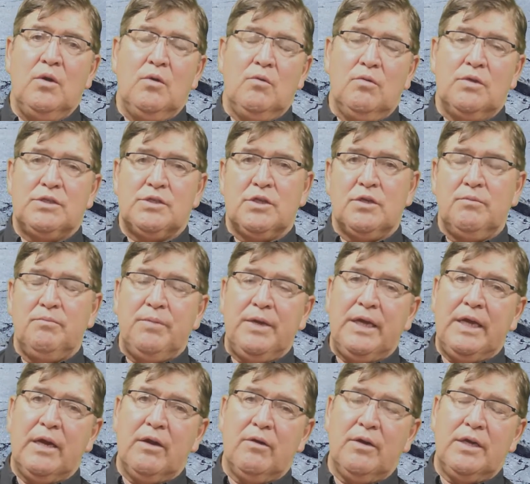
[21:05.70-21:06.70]
which could
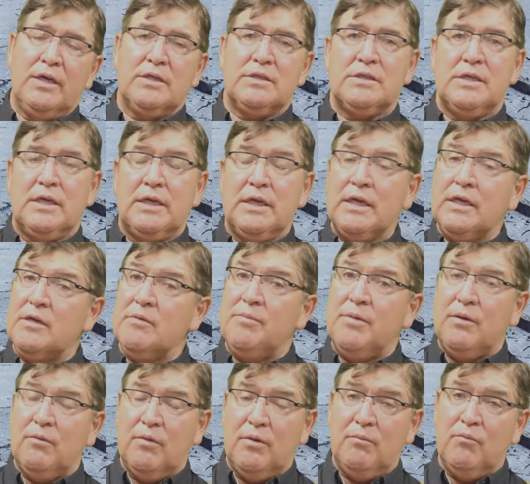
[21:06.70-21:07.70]
be areas that need to
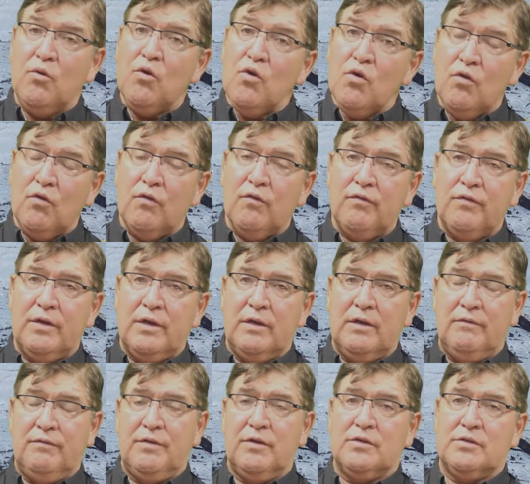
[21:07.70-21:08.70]
be removed
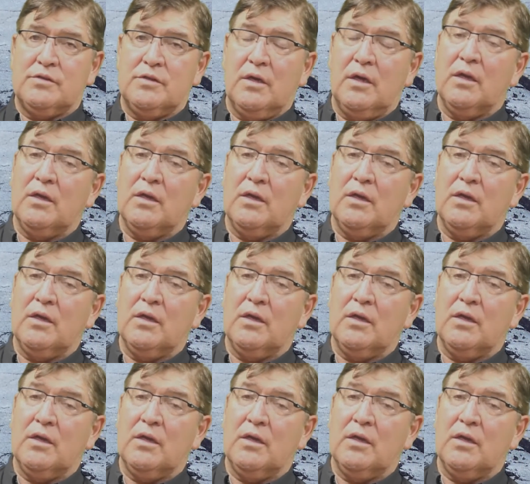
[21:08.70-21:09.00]
if there's